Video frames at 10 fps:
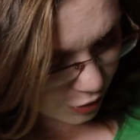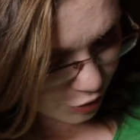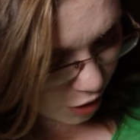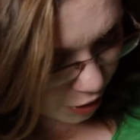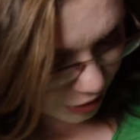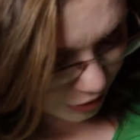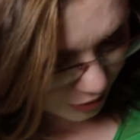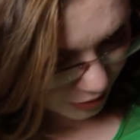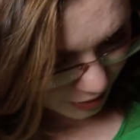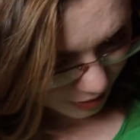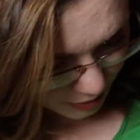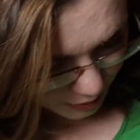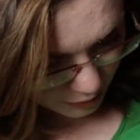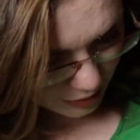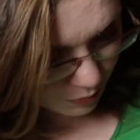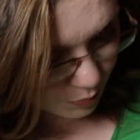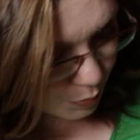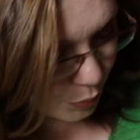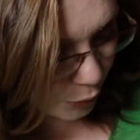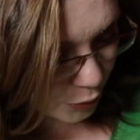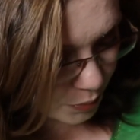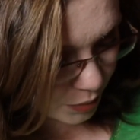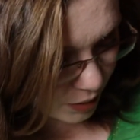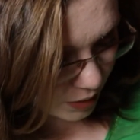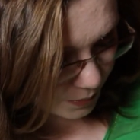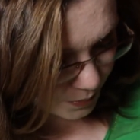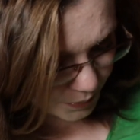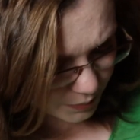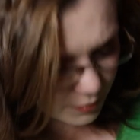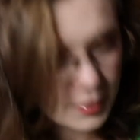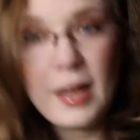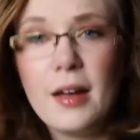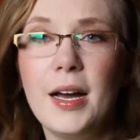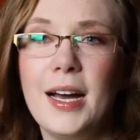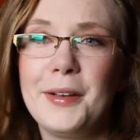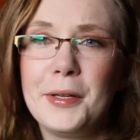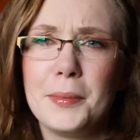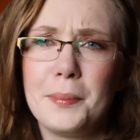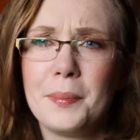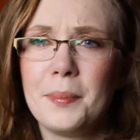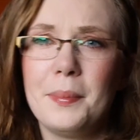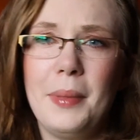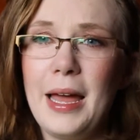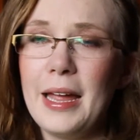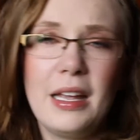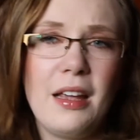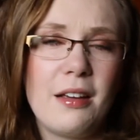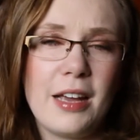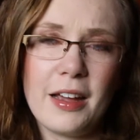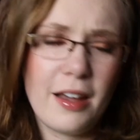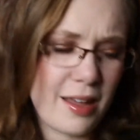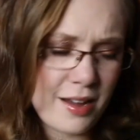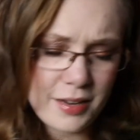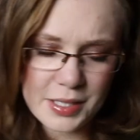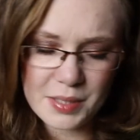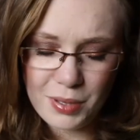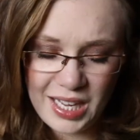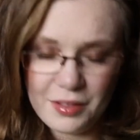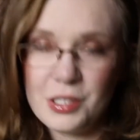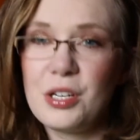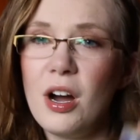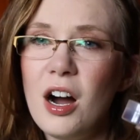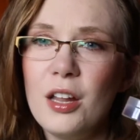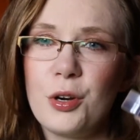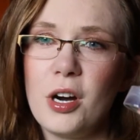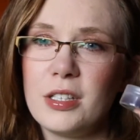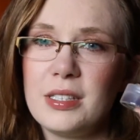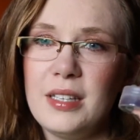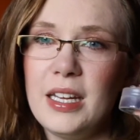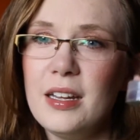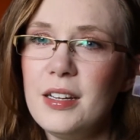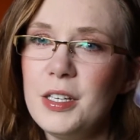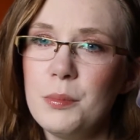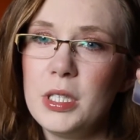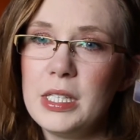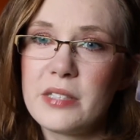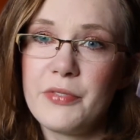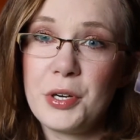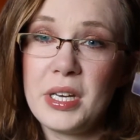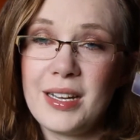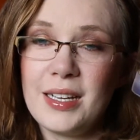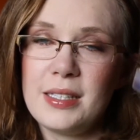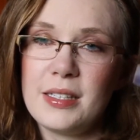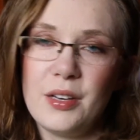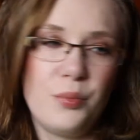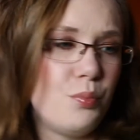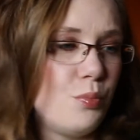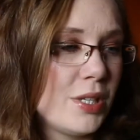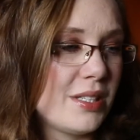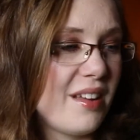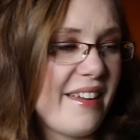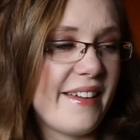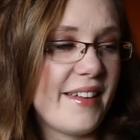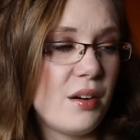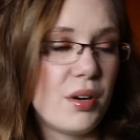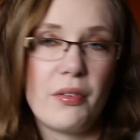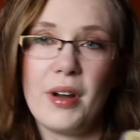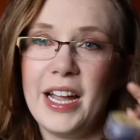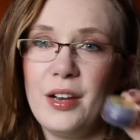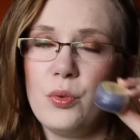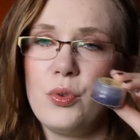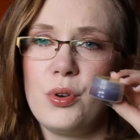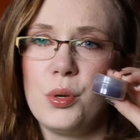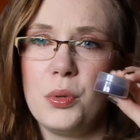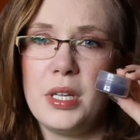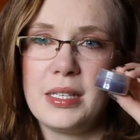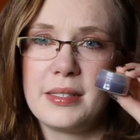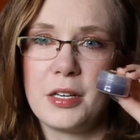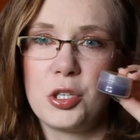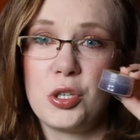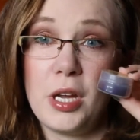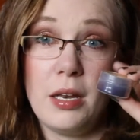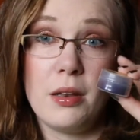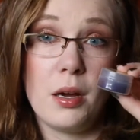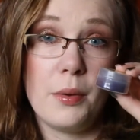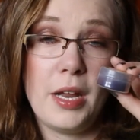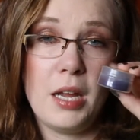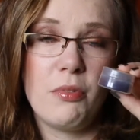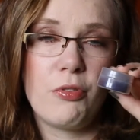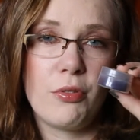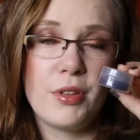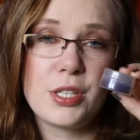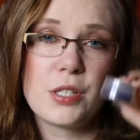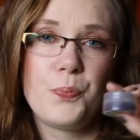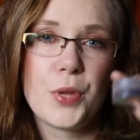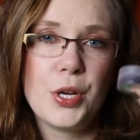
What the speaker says: darker purple, and I can't explain this color honestly, but it's very nice. And once again, however, I don't know the exact shade name for this.